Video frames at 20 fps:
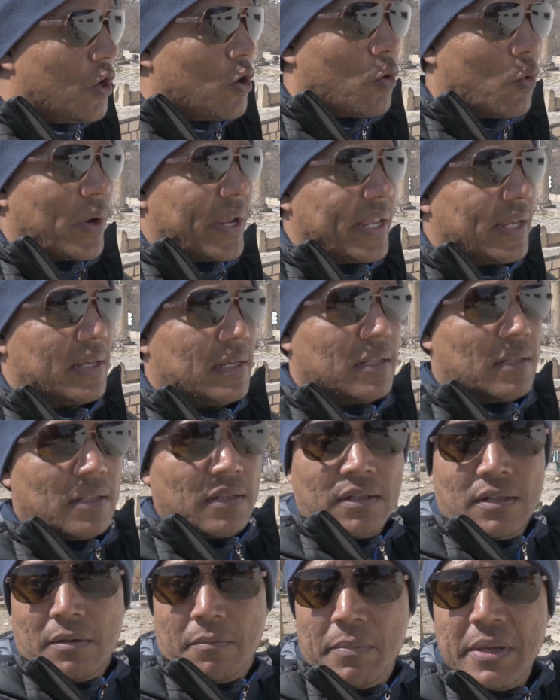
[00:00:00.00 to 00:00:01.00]

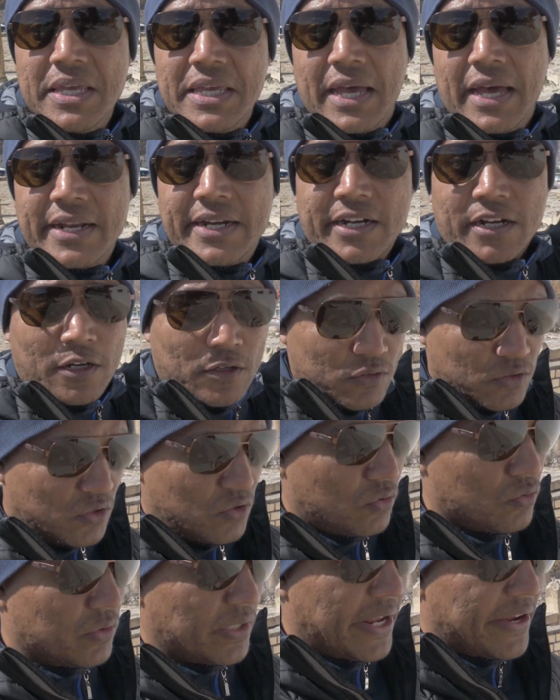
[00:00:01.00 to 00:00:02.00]
We'll be heading out
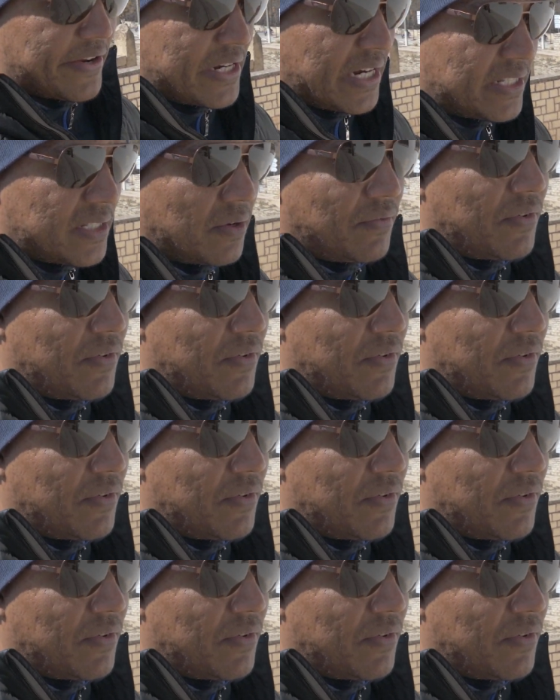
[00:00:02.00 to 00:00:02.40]
soon. There's just